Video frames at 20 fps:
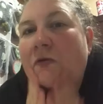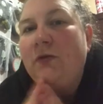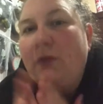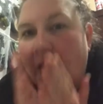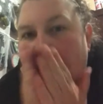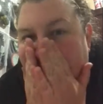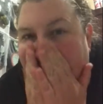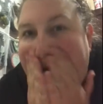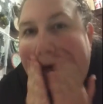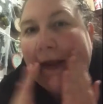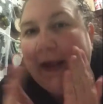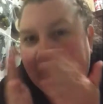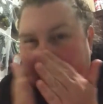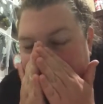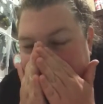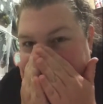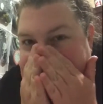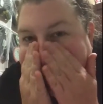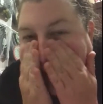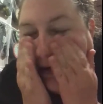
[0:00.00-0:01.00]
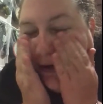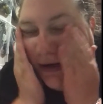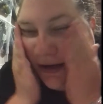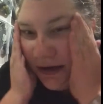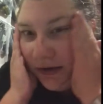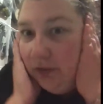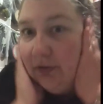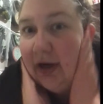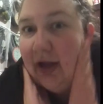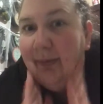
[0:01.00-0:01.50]
And then I go ahead
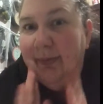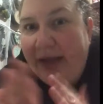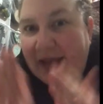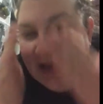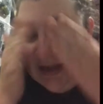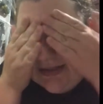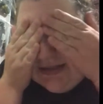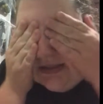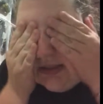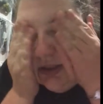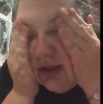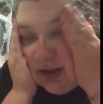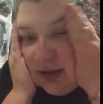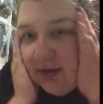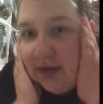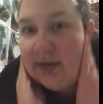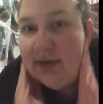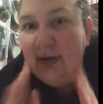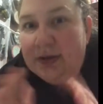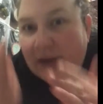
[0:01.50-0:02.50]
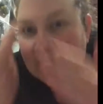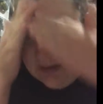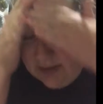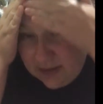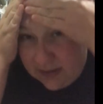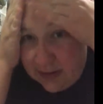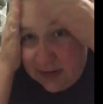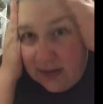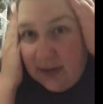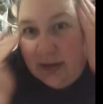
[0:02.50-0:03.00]
and rub it
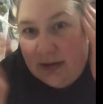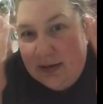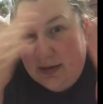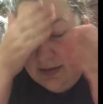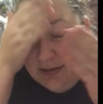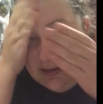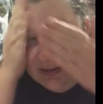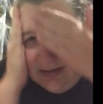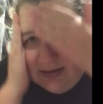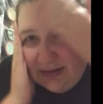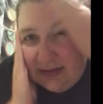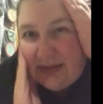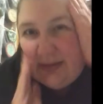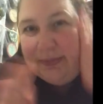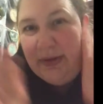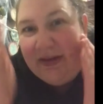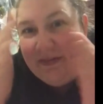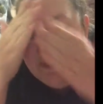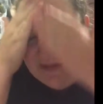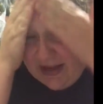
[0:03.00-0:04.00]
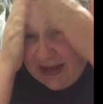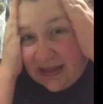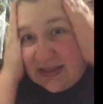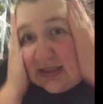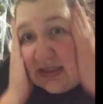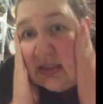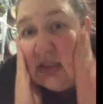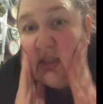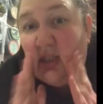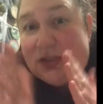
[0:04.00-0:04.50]
into my
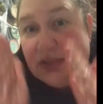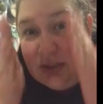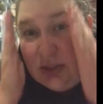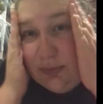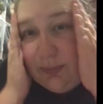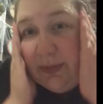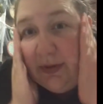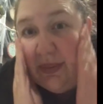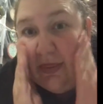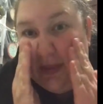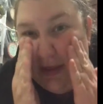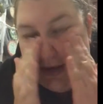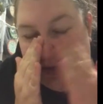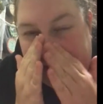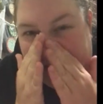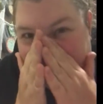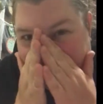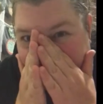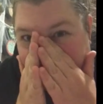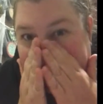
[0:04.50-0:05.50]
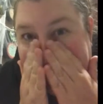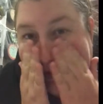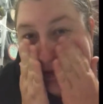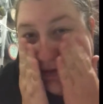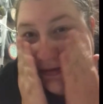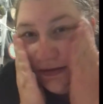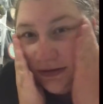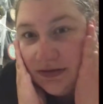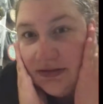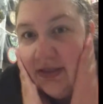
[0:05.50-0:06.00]
face. It's super thin layer.
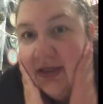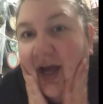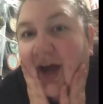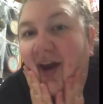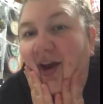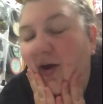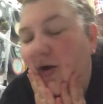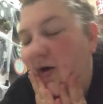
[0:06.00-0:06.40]
There's not a